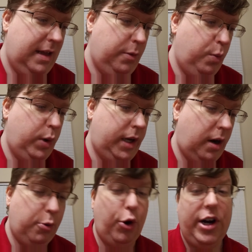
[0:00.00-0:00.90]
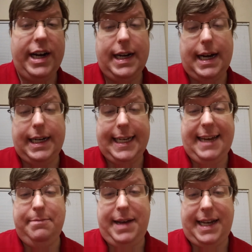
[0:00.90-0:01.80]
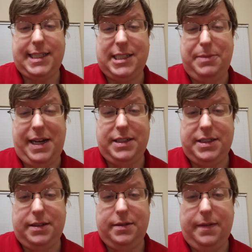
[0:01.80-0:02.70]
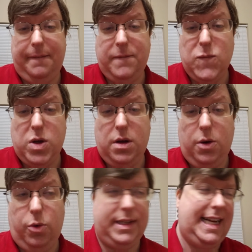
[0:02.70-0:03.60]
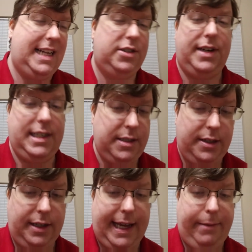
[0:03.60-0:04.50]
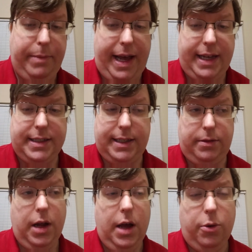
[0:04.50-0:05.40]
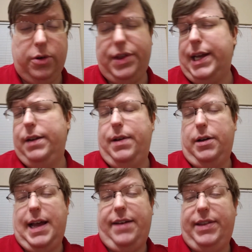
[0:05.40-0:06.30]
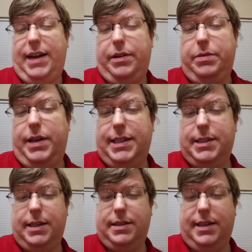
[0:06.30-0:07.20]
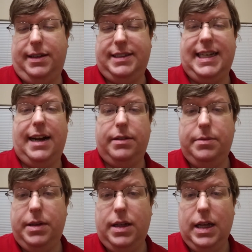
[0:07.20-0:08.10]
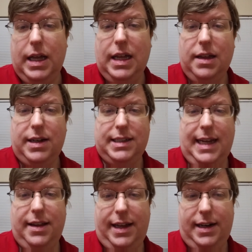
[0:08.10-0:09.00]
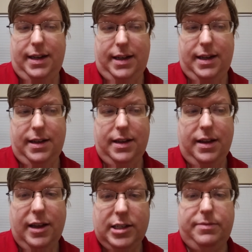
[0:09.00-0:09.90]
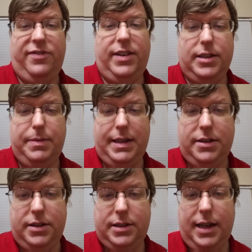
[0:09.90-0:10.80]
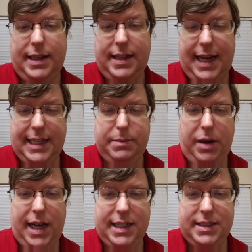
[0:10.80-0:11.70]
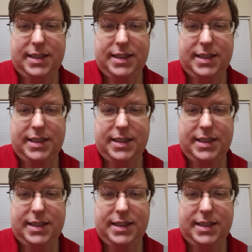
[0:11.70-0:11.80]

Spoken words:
We are working on a Game Pass expansion, where Todd's trying to sell you Game Pass, and we're thinking about having that replaced, selling Skyrim, because now that Phil Spencer is Todd's boss.